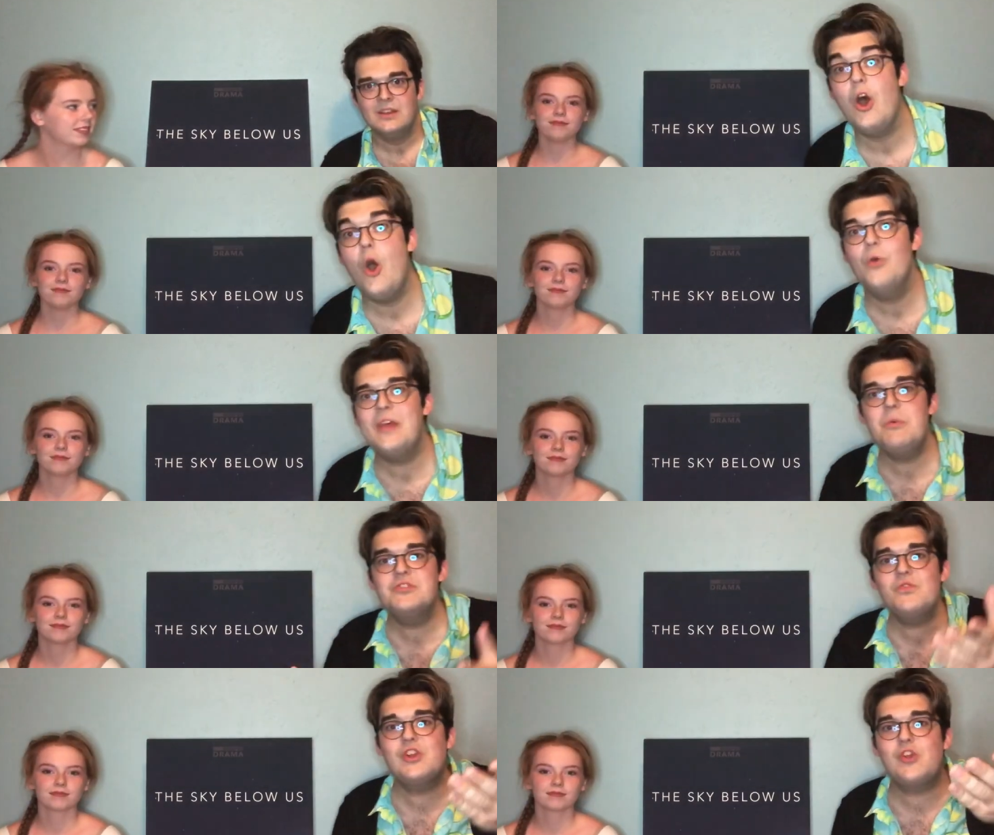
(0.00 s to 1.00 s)
Speaker 1: Oh, that was a
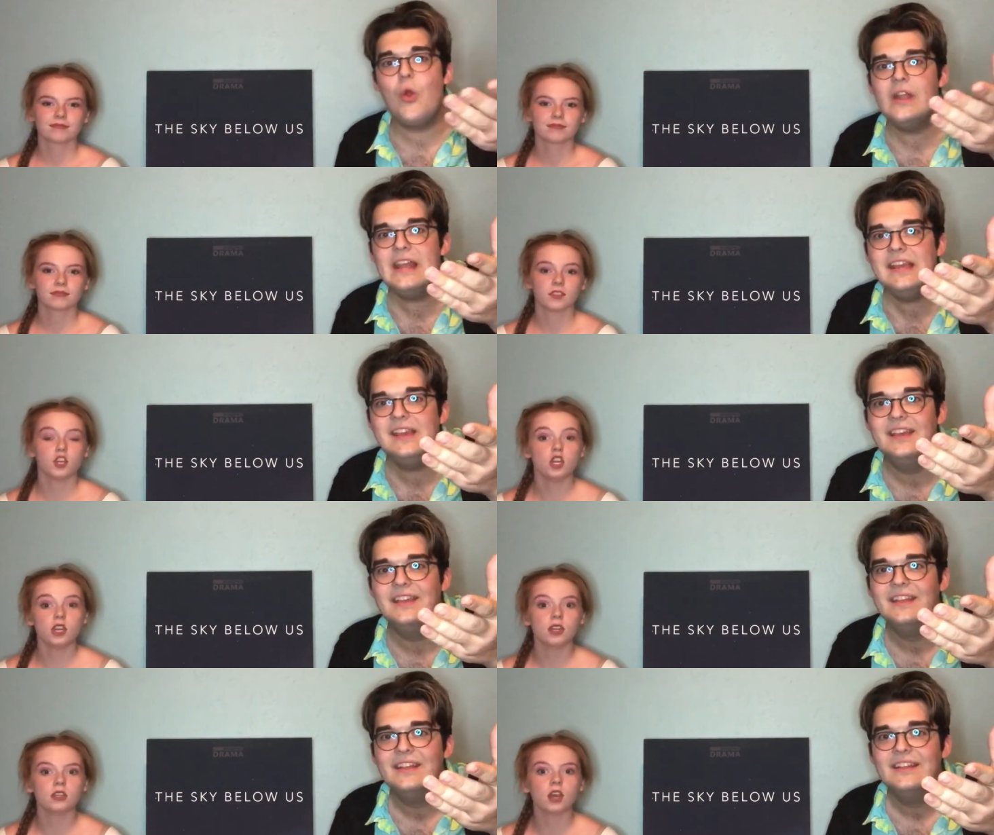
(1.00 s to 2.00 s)
Speaker 2: recording?
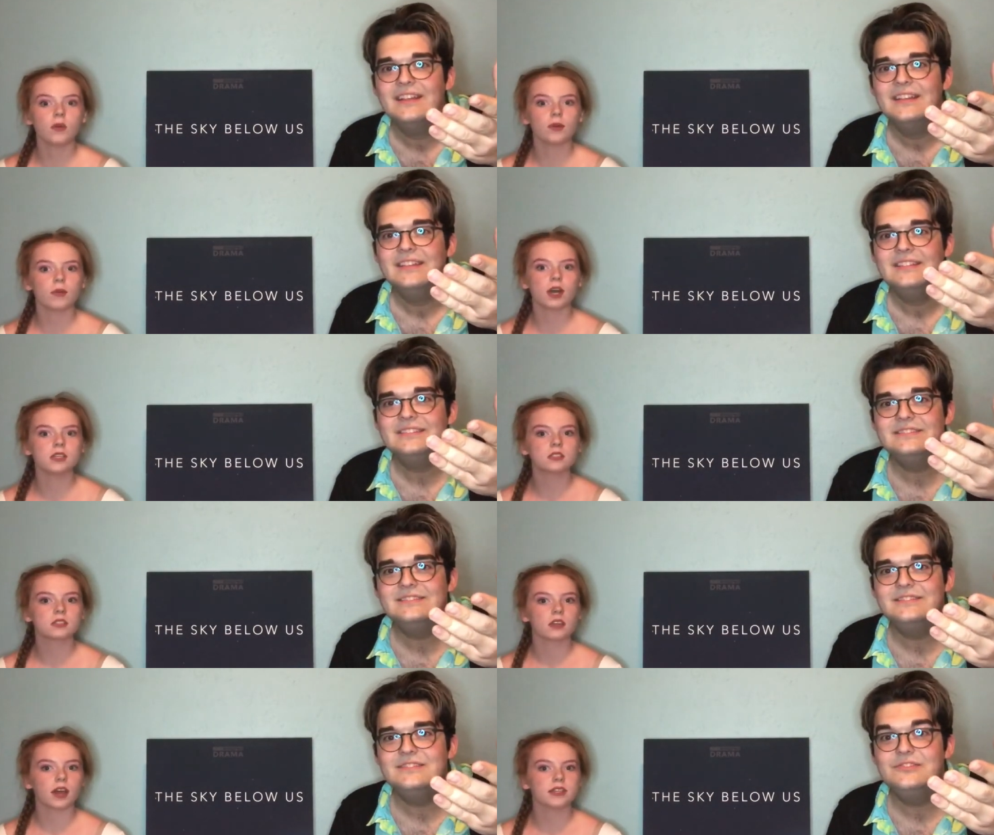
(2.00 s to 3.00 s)
No, it was.
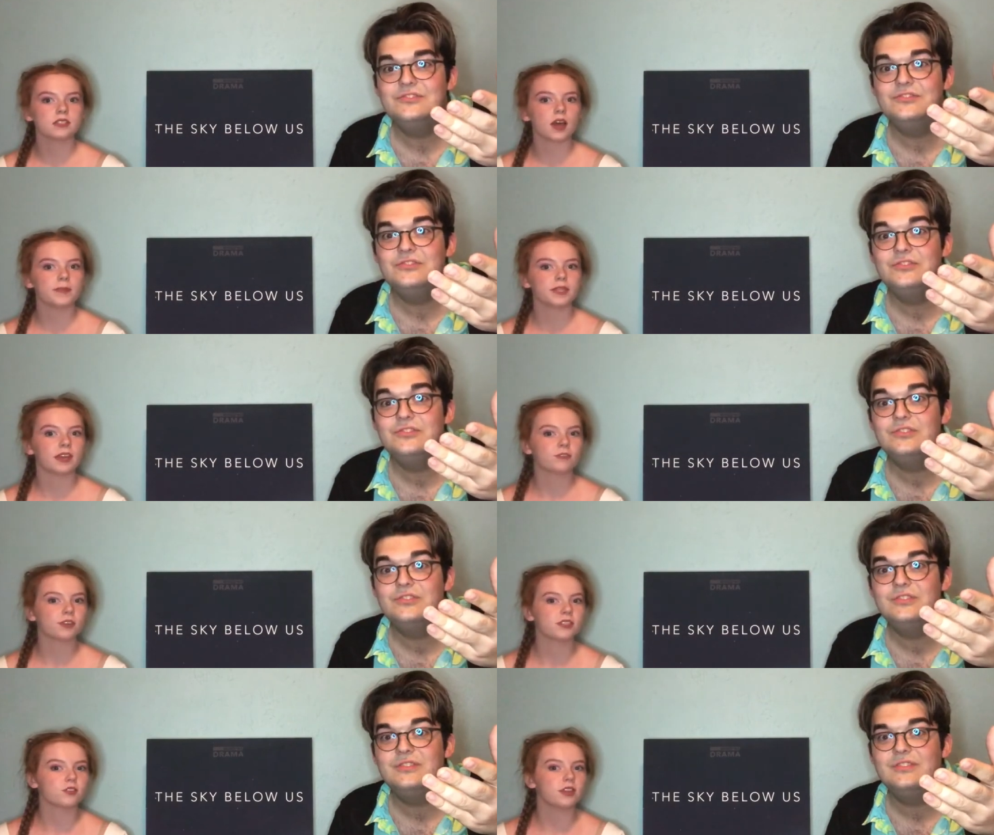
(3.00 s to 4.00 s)
I stopped it after I
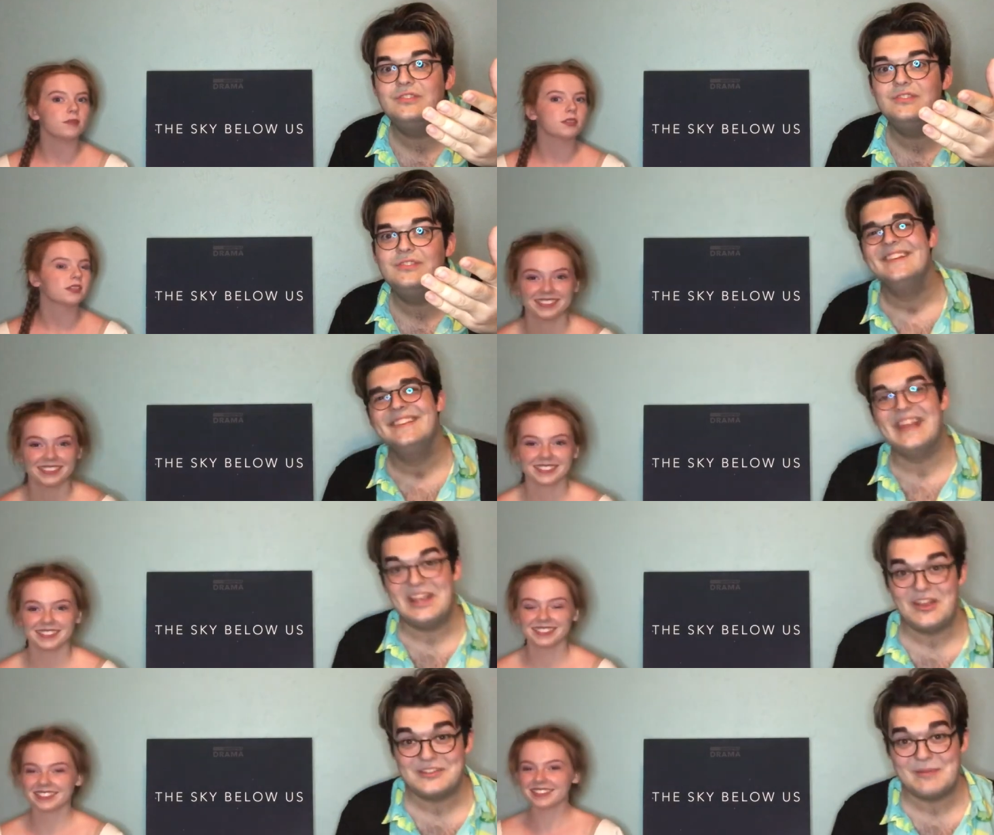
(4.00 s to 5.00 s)
screamed.
Speaker 1: Thank you all
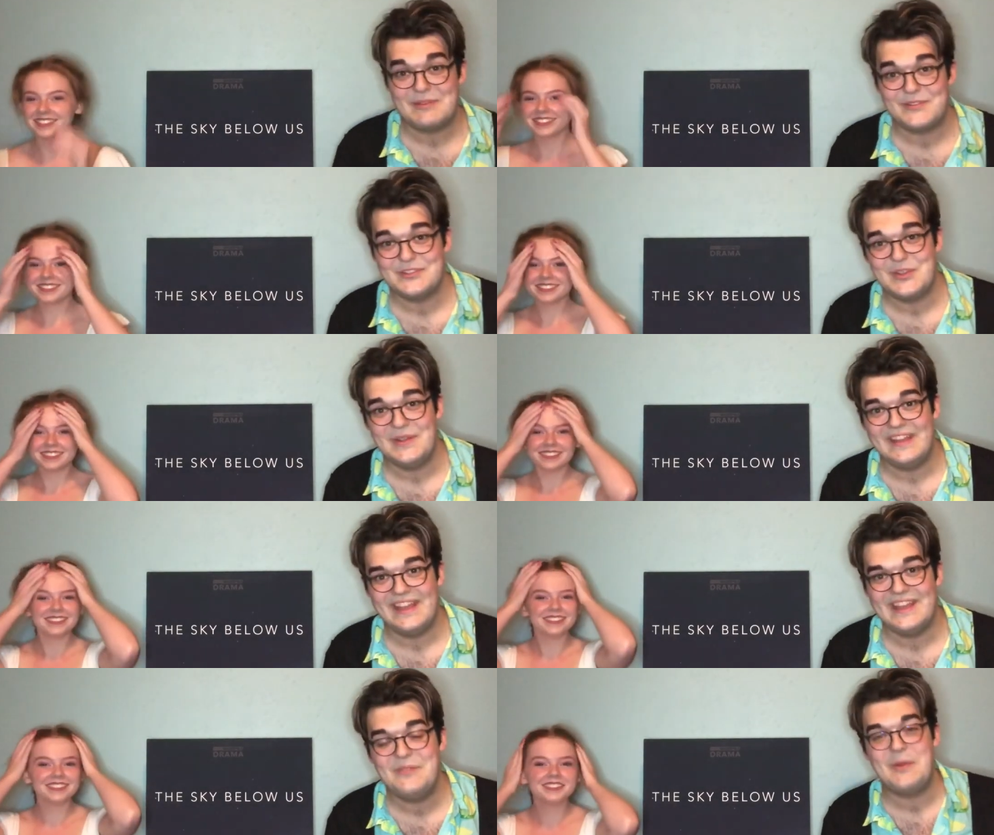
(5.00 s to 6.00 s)
so much for tuning
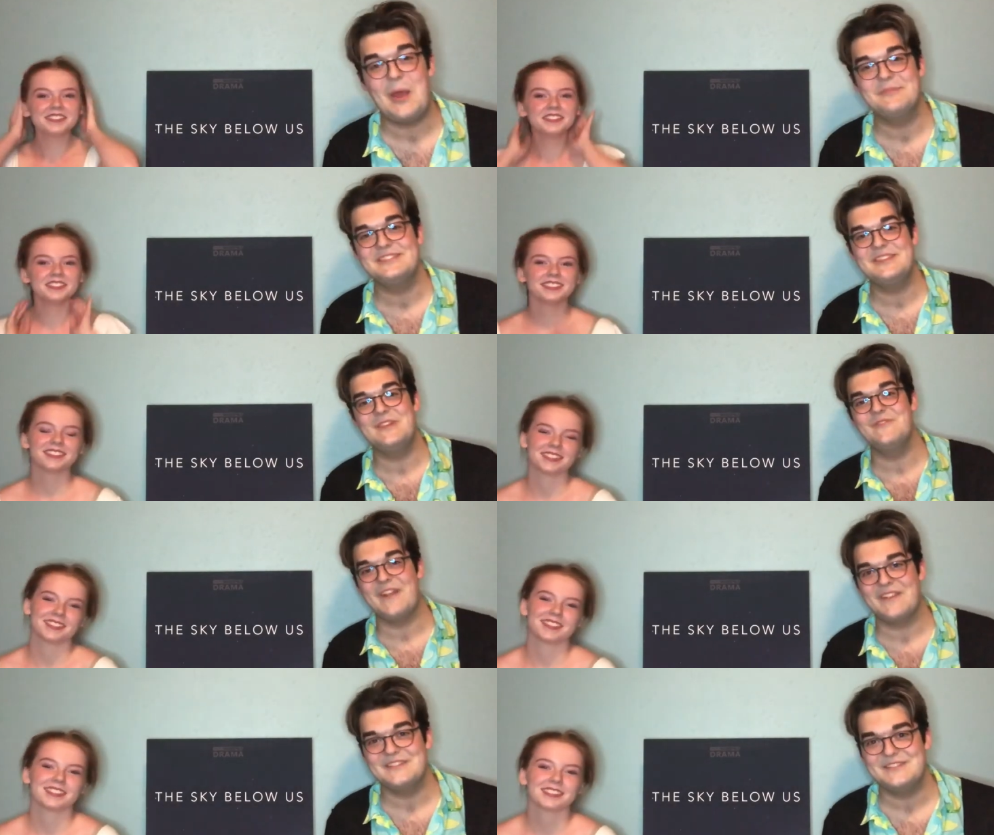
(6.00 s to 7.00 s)
in. We hope to see you
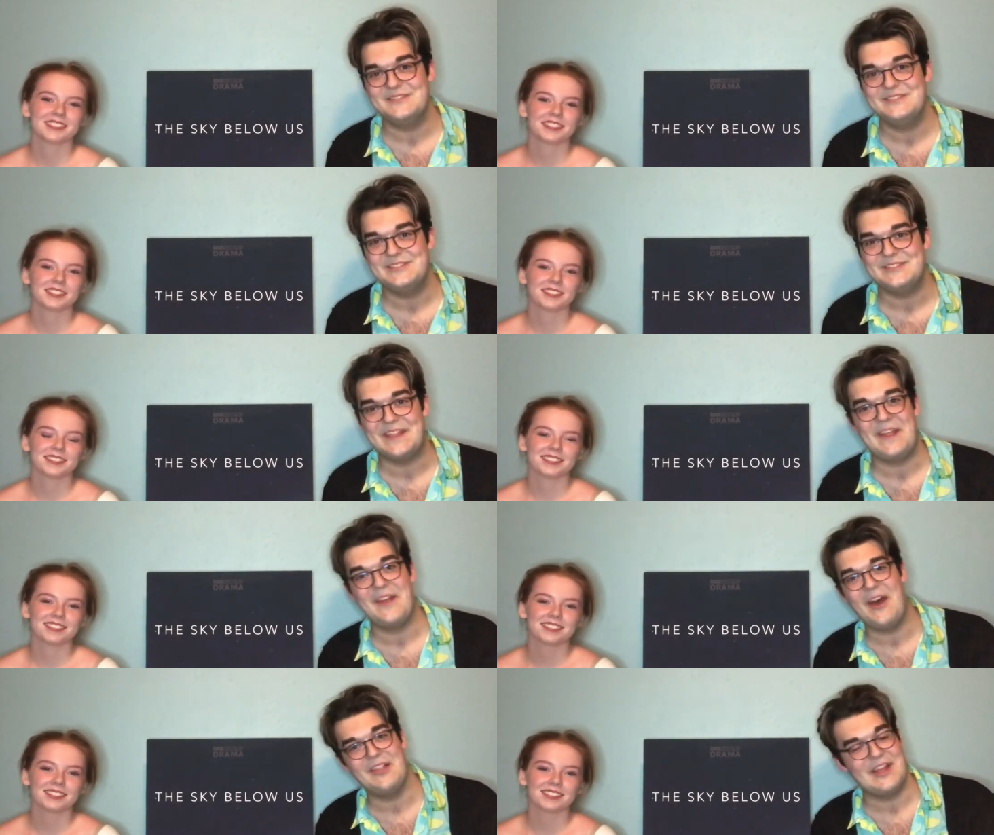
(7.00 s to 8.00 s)
very soon to see a
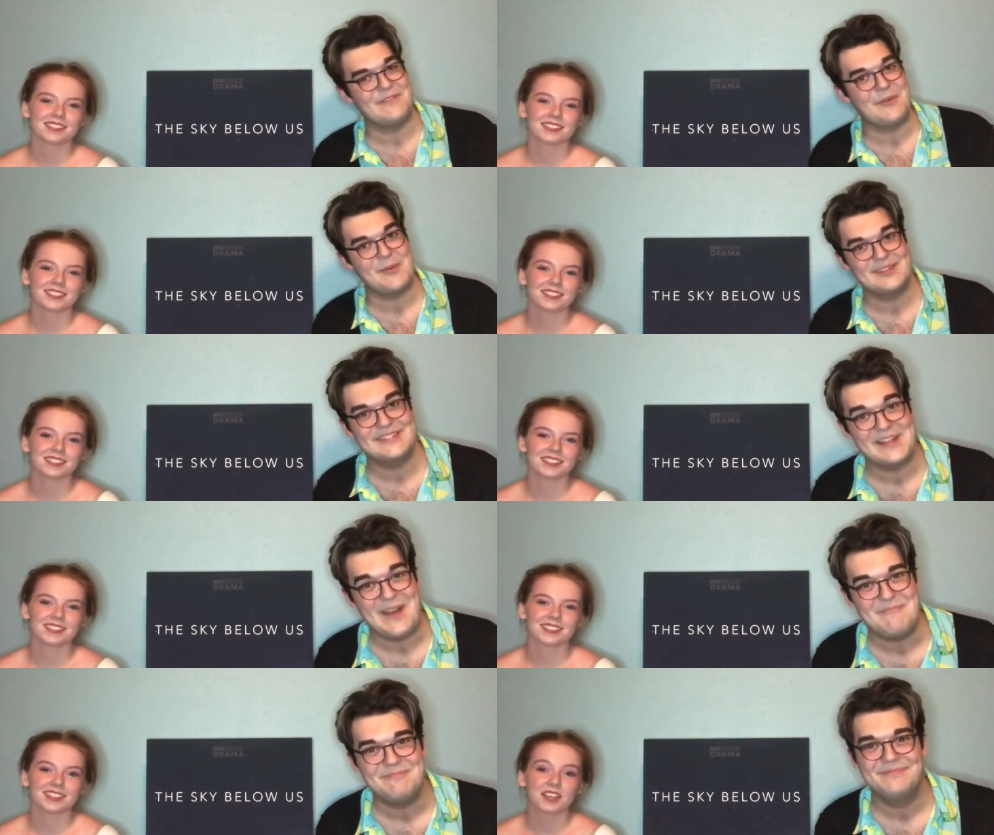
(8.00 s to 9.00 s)
lot of our works to come.
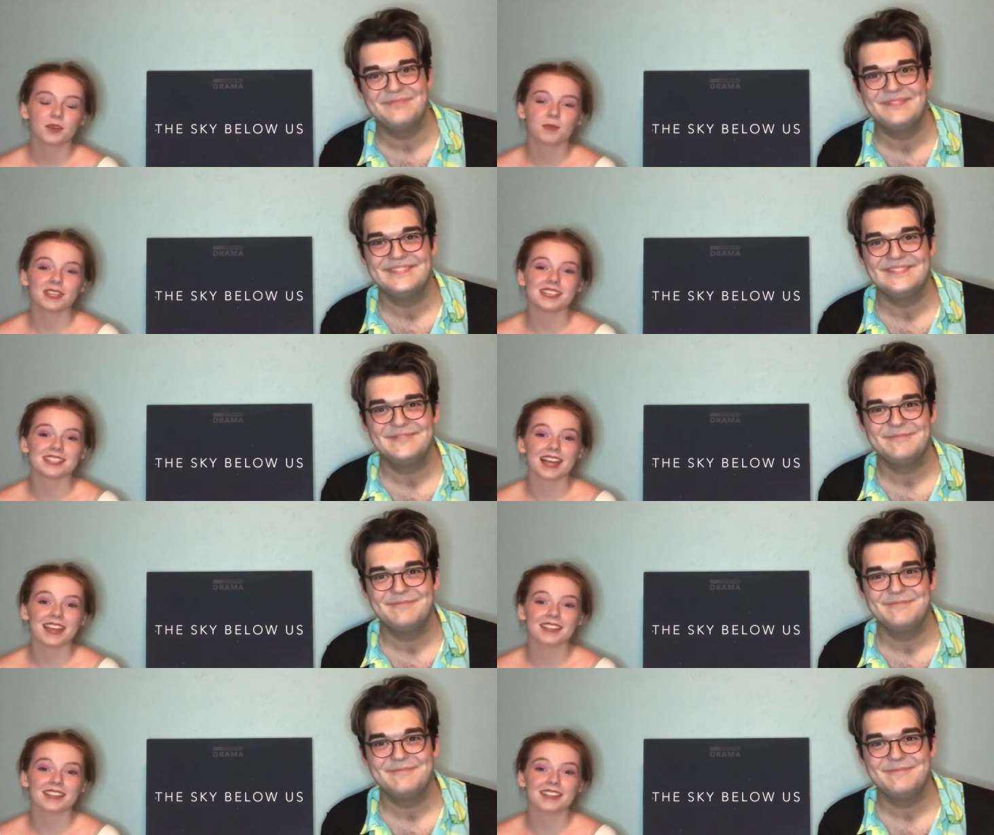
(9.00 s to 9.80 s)
Speaker 2: Please like,